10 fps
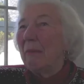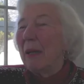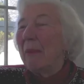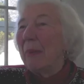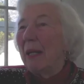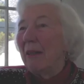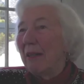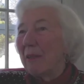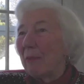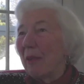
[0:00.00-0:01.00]
my
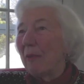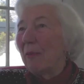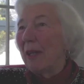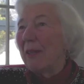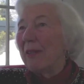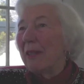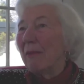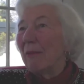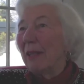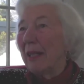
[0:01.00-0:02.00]
parents were the ones
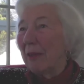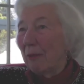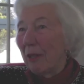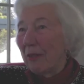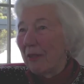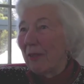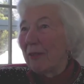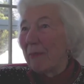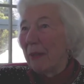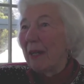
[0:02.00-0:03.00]
that really crossed
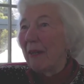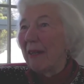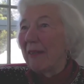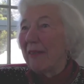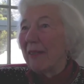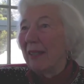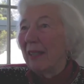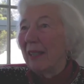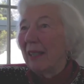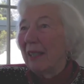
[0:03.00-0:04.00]
those barriers.
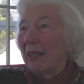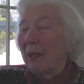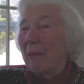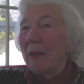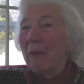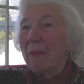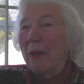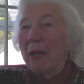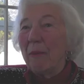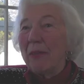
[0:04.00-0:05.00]
I mean, when
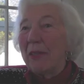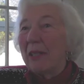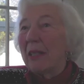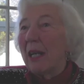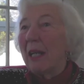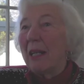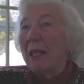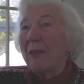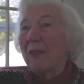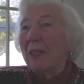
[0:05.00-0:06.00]
Mother was in
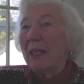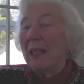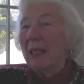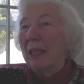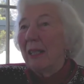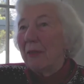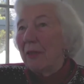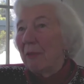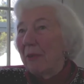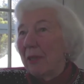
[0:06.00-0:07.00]
college,
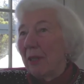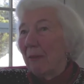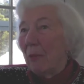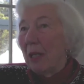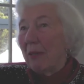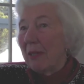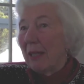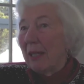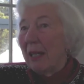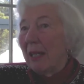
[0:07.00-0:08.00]
she was at
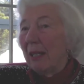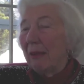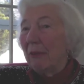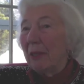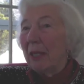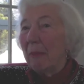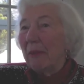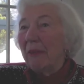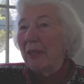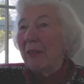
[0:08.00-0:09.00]
Wellesley for a
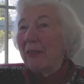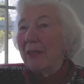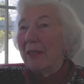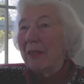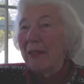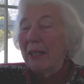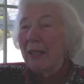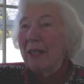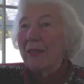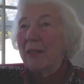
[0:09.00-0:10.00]
couple of years until they
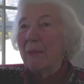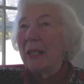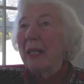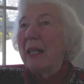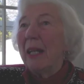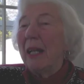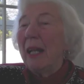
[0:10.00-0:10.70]
lost their money,